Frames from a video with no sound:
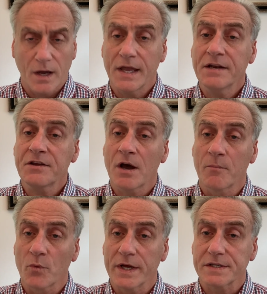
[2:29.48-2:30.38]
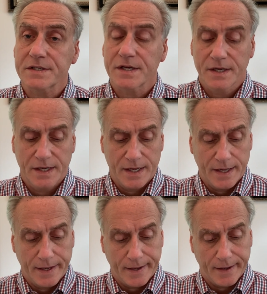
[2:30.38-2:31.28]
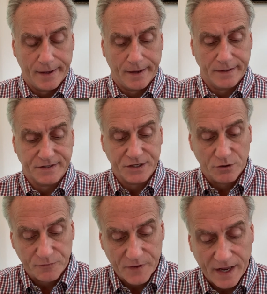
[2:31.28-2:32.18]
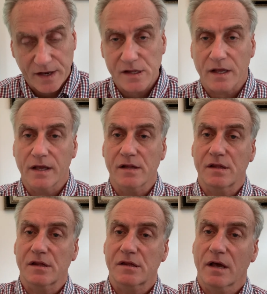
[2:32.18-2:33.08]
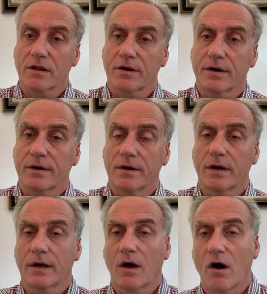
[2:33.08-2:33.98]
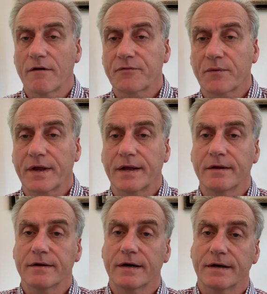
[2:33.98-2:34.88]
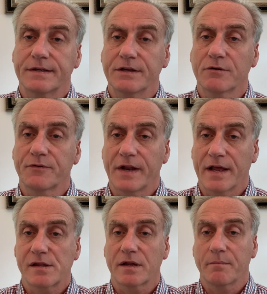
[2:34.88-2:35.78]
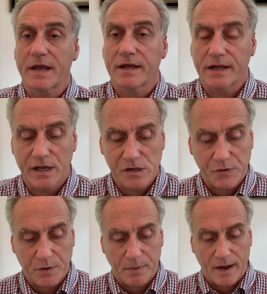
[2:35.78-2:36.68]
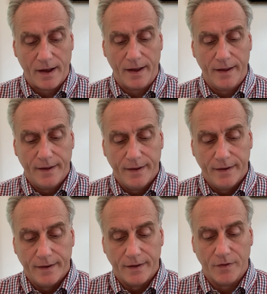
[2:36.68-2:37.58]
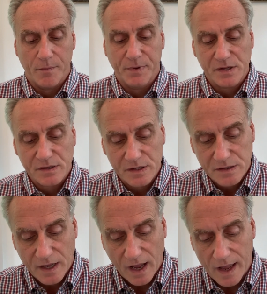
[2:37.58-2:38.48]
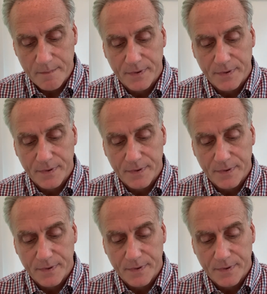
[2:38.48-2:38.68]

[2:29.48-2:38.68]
income risk, deal financing. Is the seller offering deal financing? Make it easier to buy. The business type,